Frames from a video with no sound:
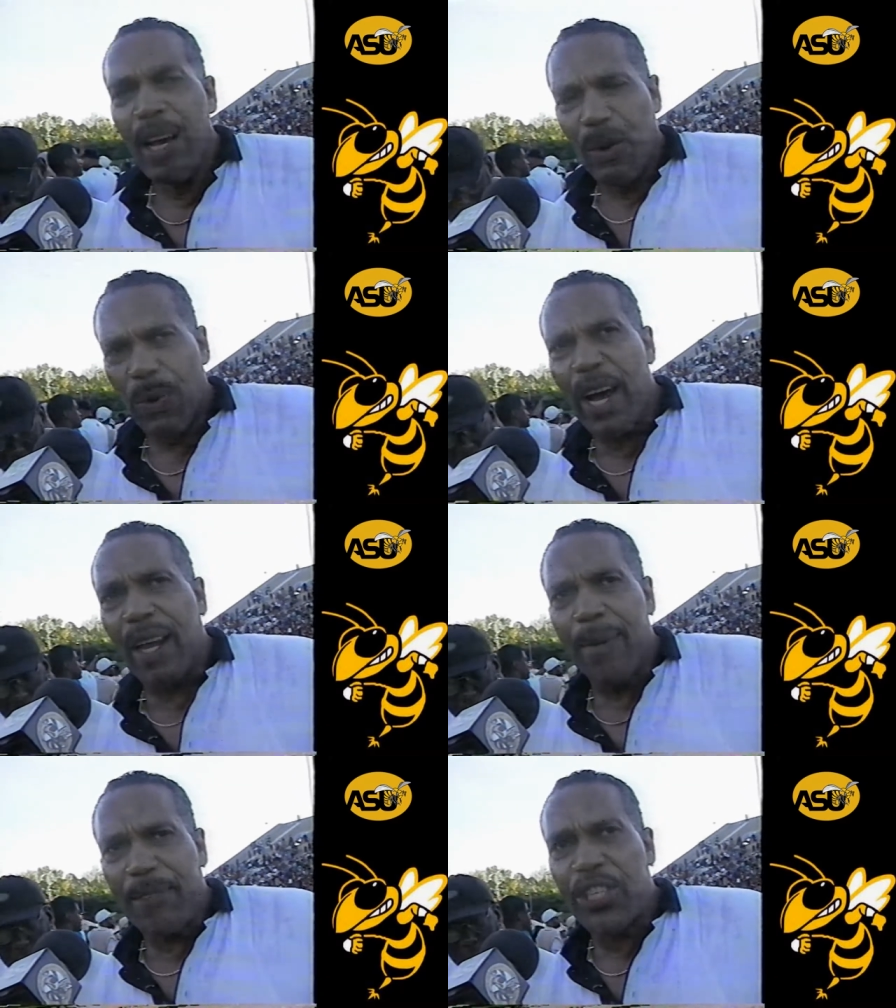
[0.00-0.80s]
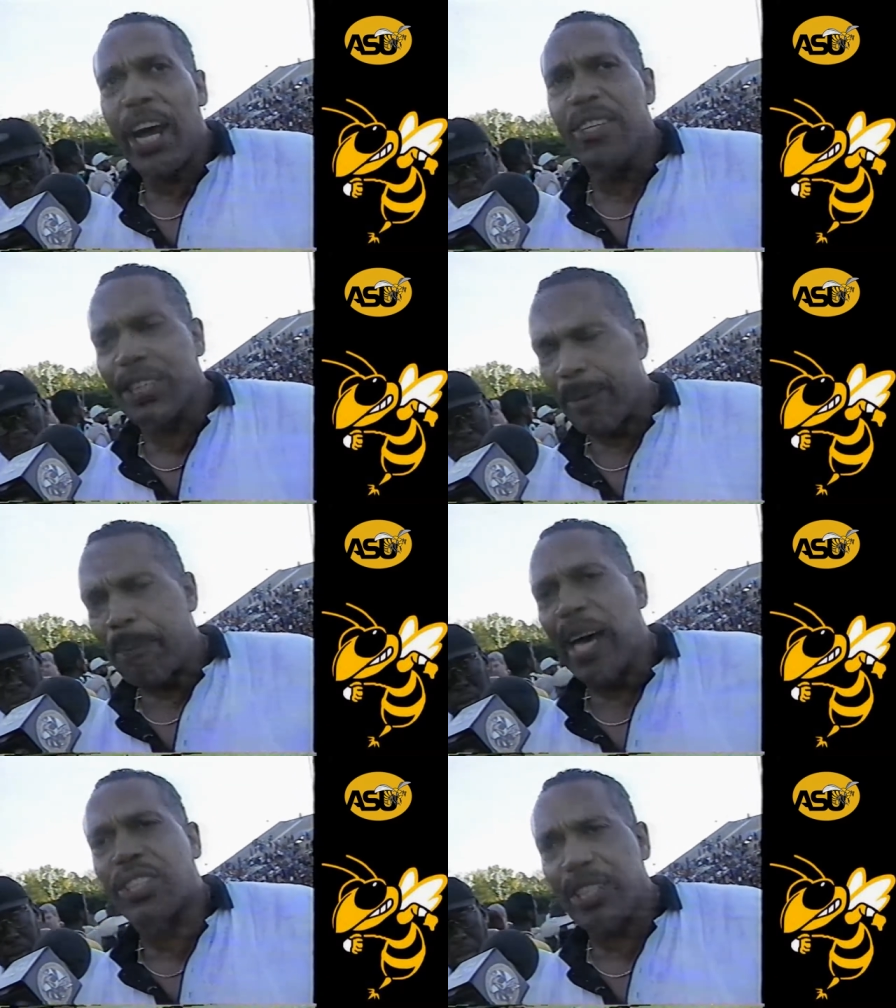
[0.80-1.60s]
really changed the
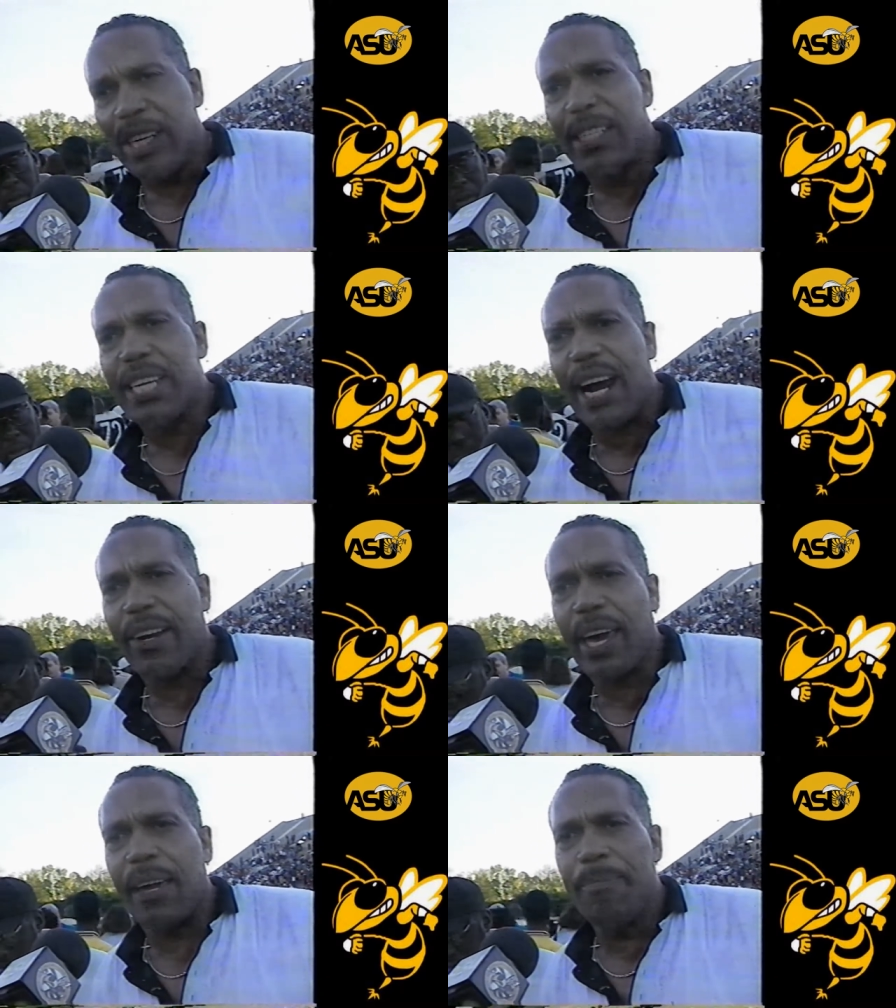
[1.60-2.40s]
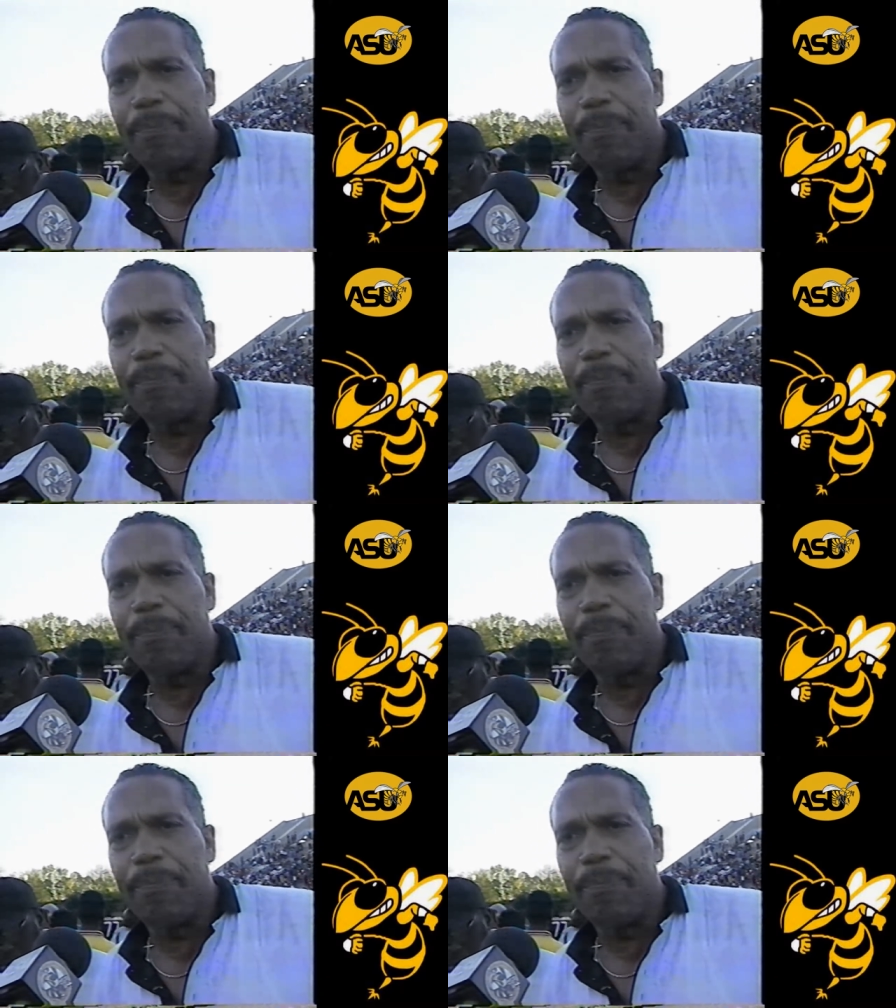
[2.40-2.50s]
complexion of the entire game.